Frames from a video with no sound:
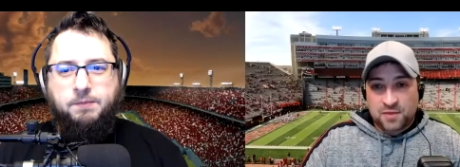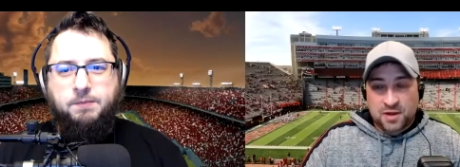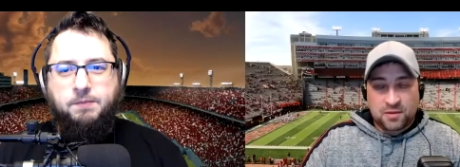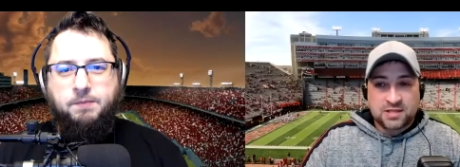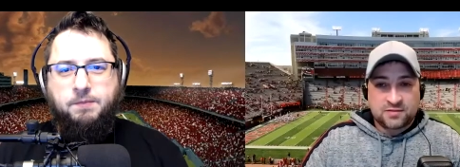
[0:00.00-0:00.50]

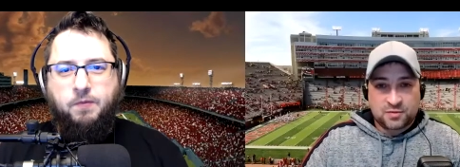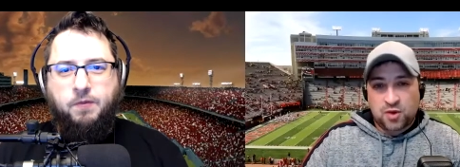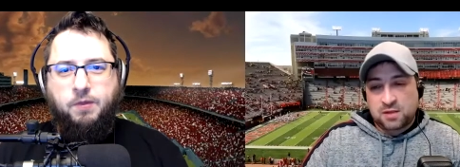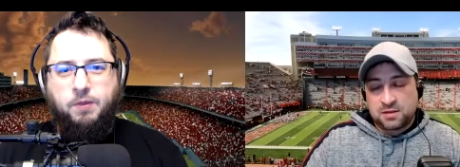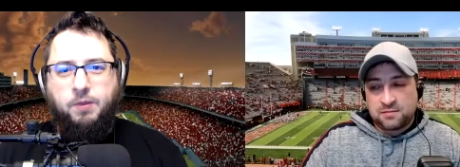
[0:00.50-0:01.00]
Speaker 1: but I realized it was
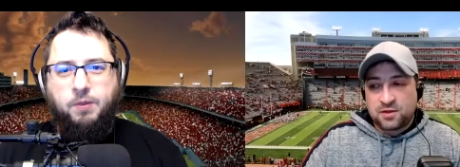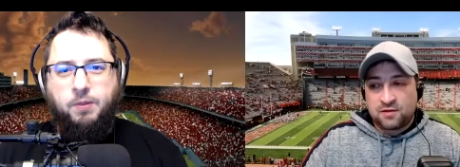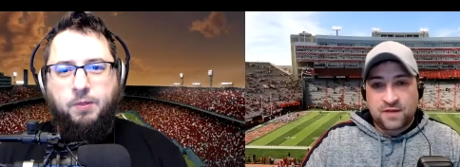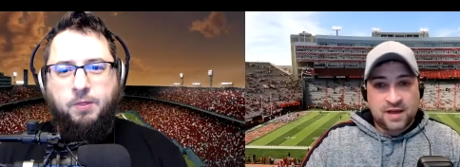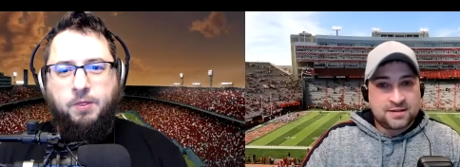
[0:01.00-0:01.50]
probably, you
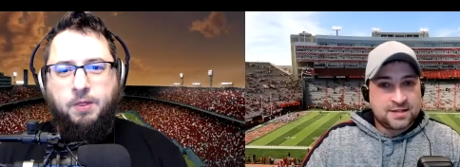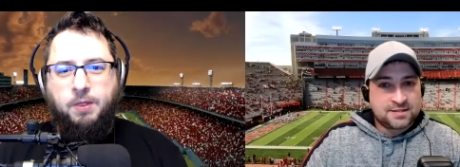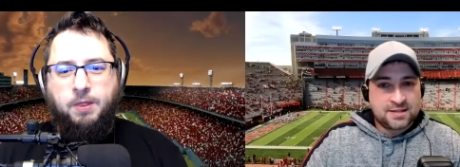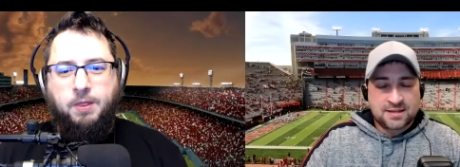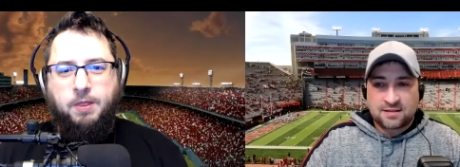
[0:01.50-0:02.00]
know, five to
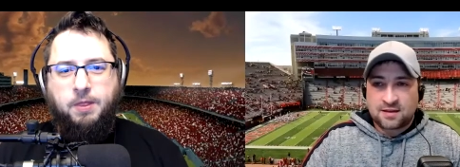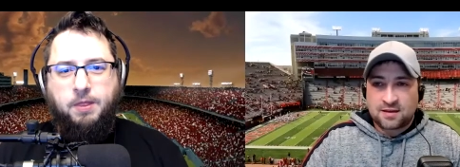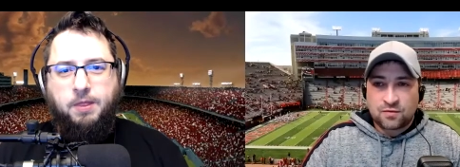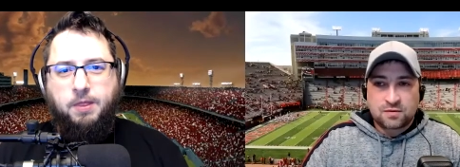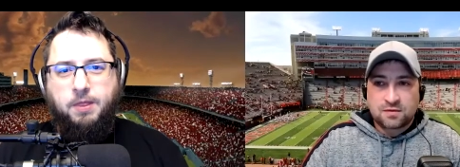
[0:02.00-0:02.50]
10 seconds. I
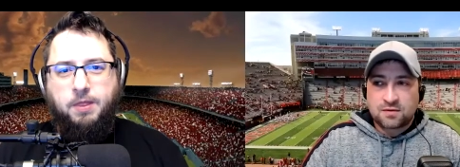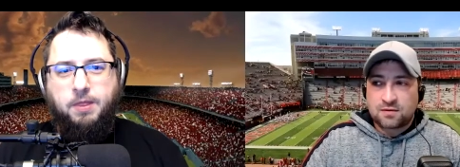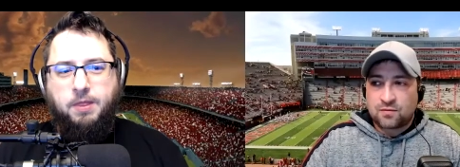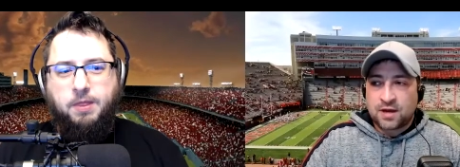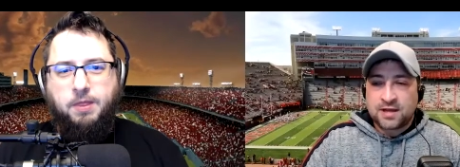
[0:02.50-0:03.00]
thought, well,
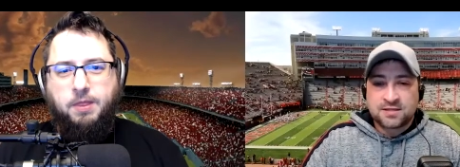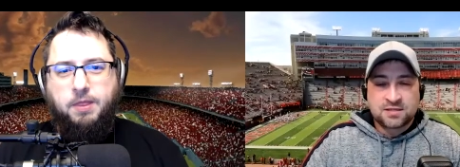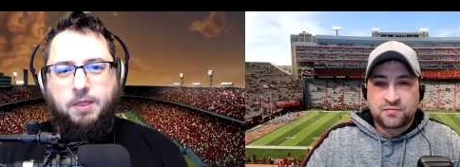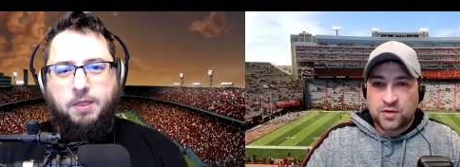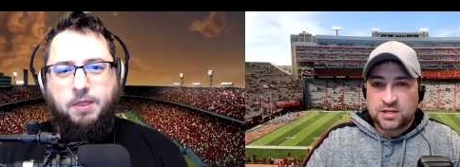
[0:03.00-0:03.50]
why is
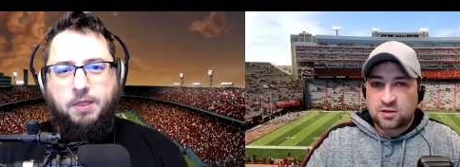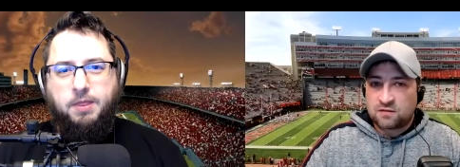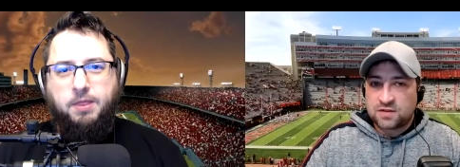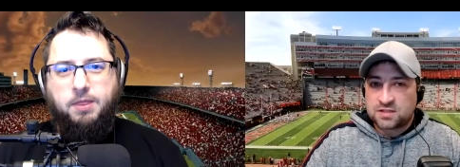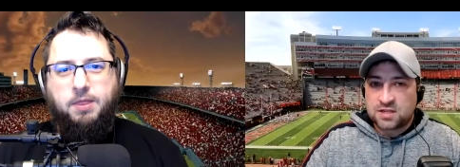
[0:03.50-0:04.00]
this
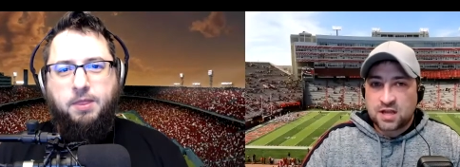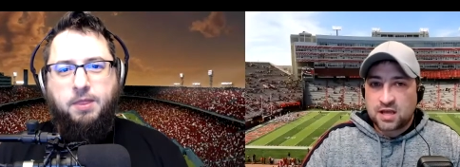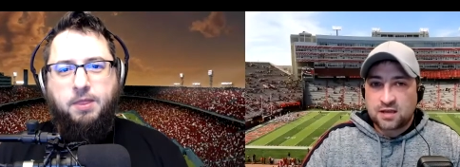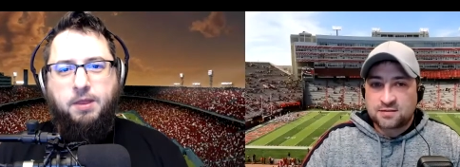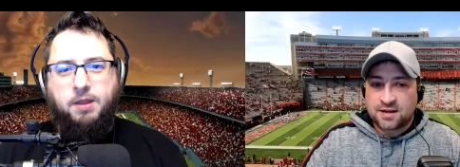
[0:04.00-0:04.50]
resurfaced
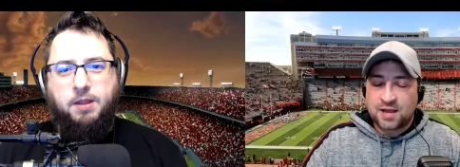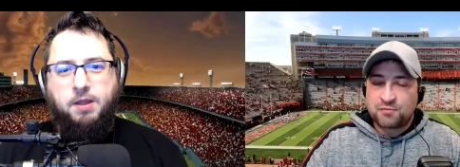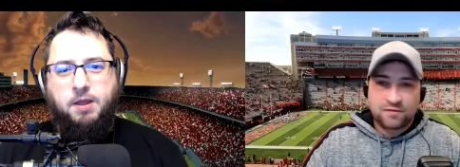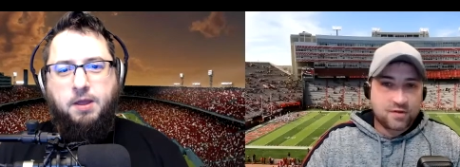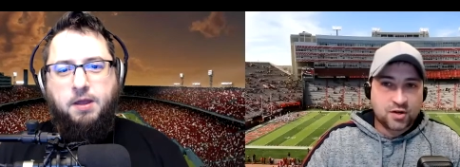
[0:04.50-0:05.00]
today? It's not
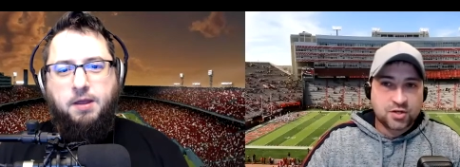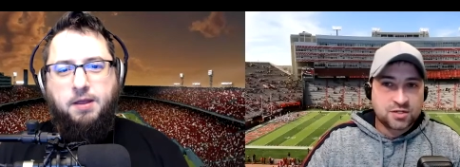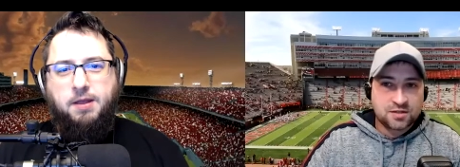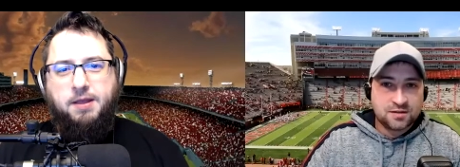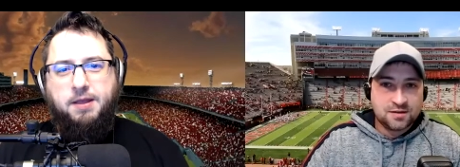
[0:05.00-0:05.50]
April
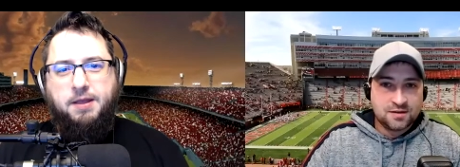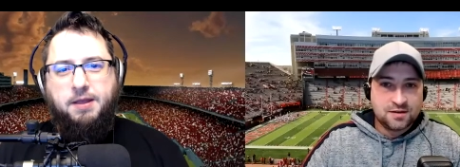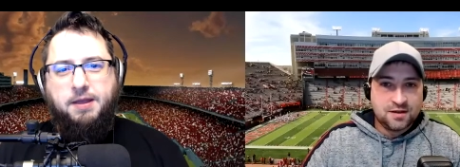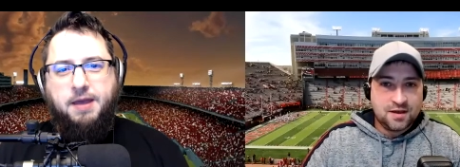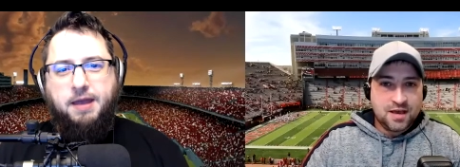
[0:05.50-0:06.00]
1st.
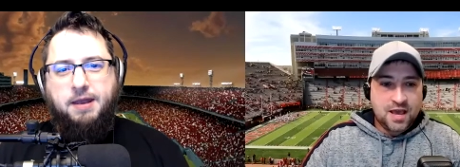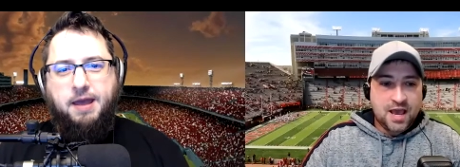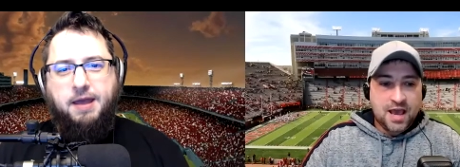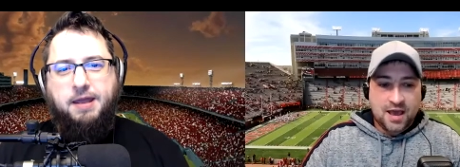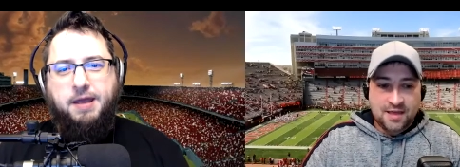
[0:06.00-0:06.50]
Speaker 2: At,
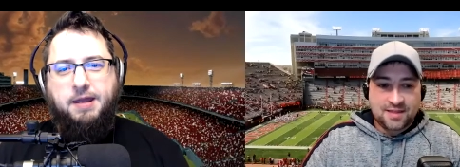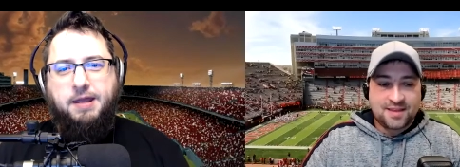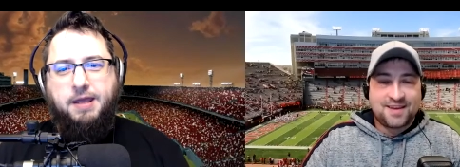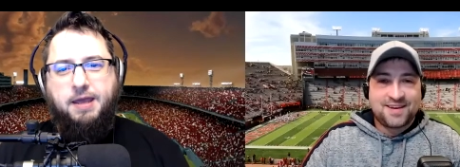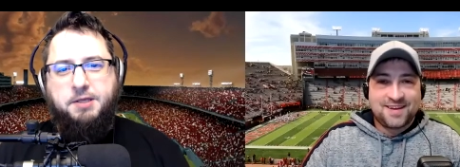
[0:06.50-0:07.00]
at, at and,
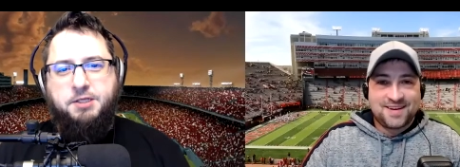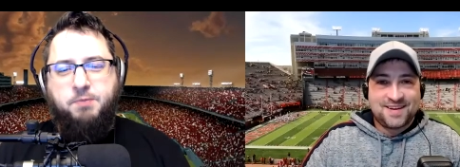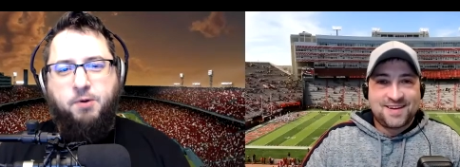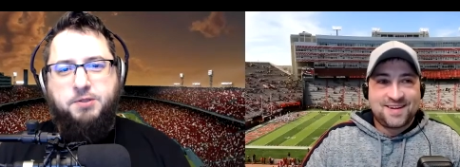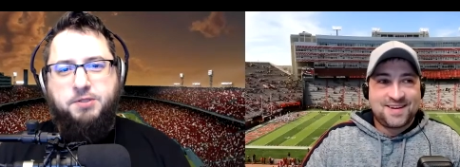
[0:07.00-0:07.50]
EA
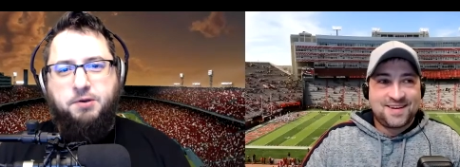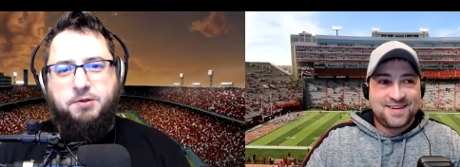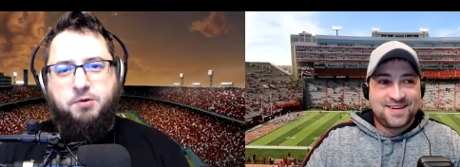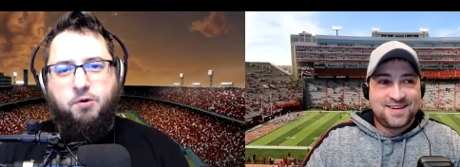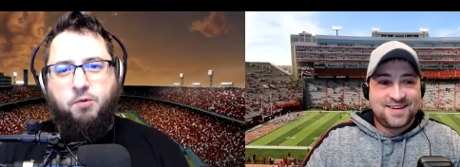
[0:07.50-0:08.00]
Sports
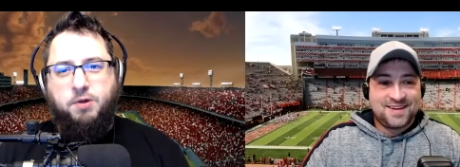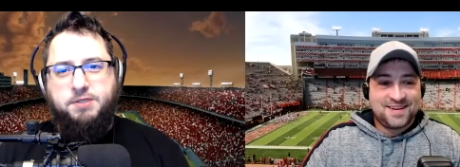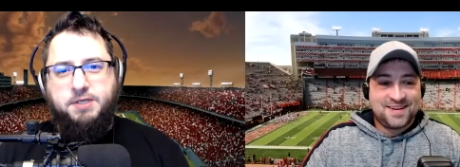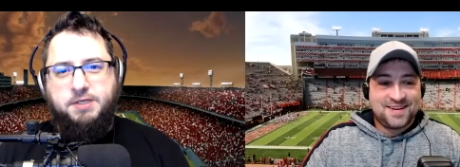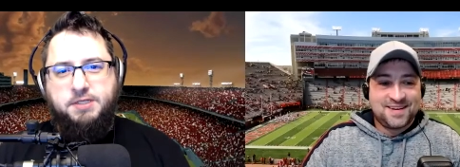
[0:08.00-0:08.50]
underscore
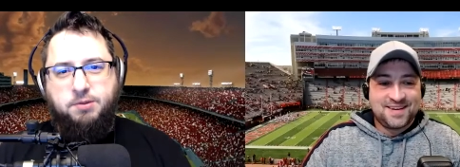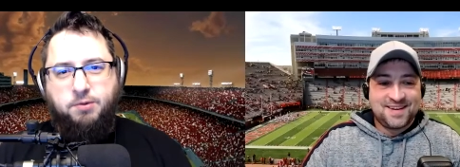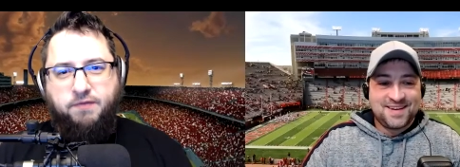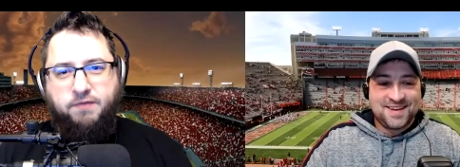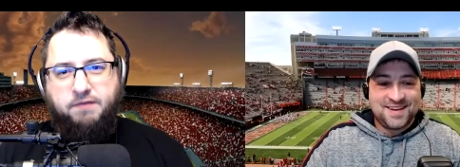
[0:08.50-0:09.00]

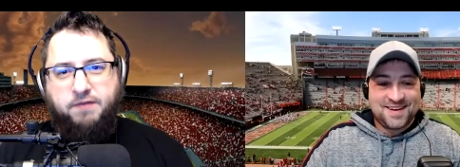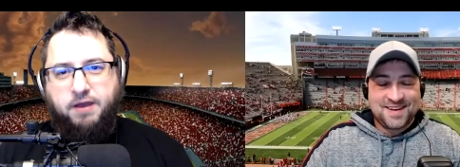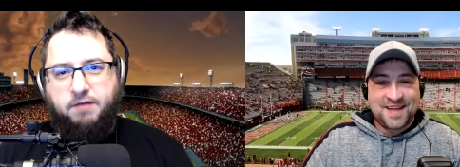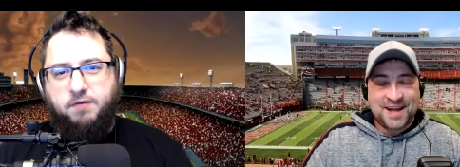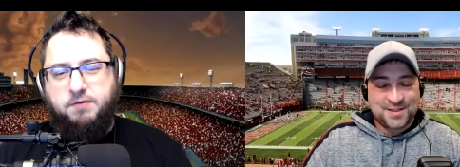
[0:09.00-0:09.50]

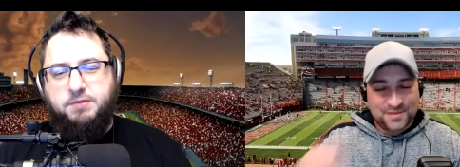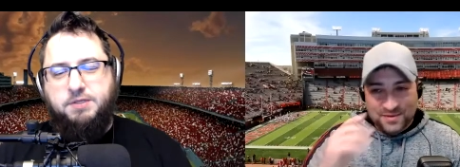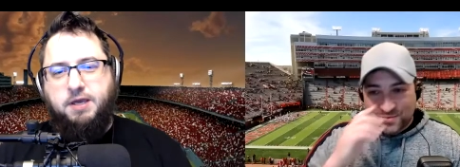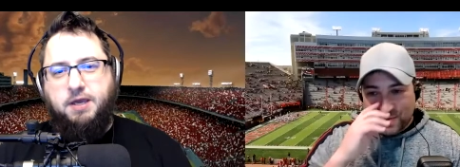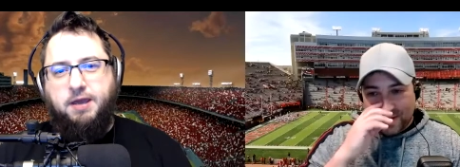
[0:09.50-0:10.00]
16355. That's
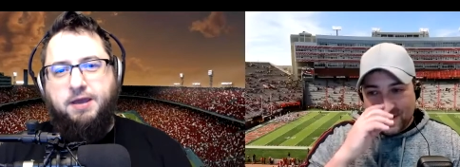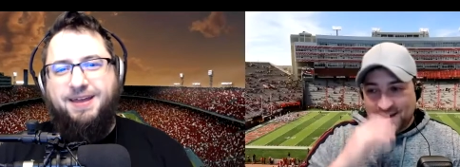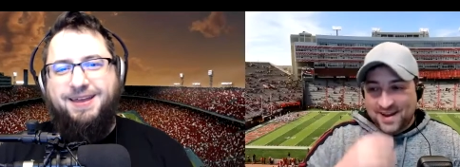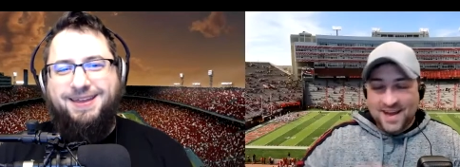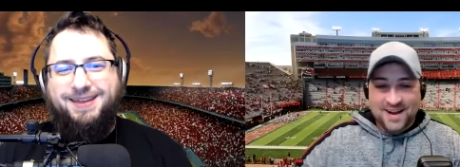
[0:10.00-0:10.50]
what I was
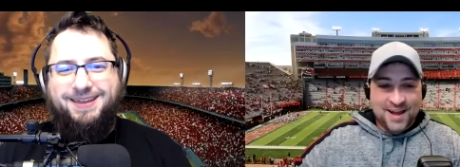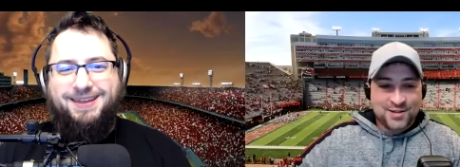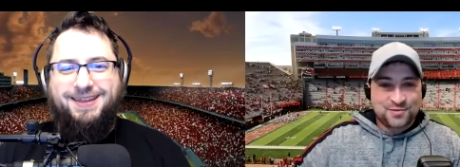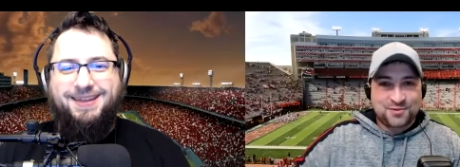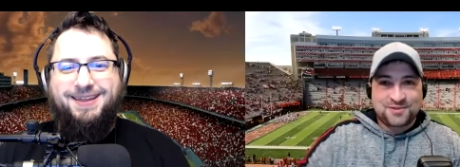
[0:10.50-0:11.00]
Speaker 1: waiting. Yeah, I had an
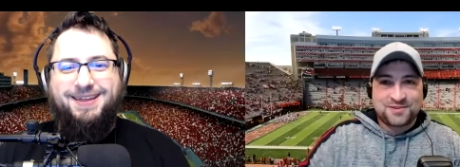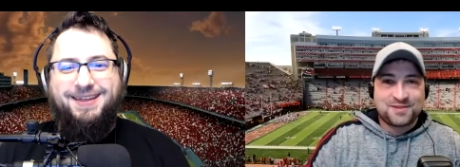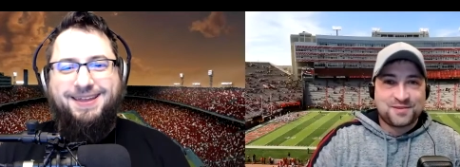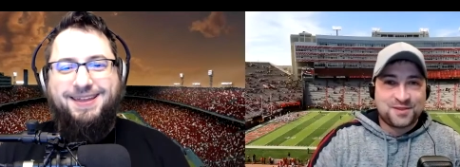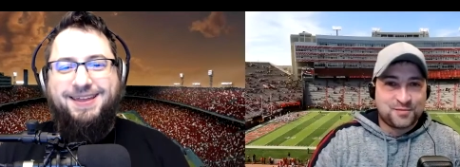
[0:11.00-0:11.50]
actual, the